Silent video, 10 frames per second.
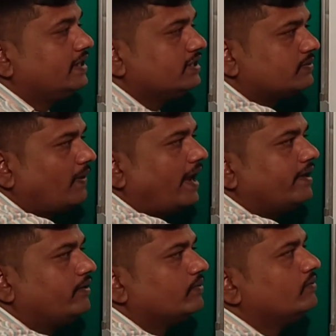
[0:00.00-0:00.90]
this
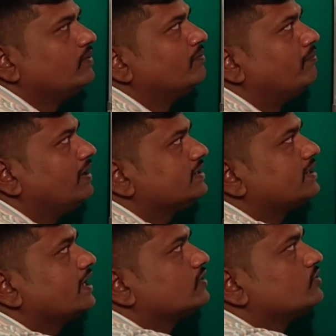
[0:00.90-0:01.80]
value
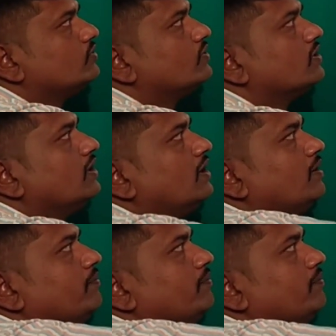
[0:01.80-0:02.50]
must and should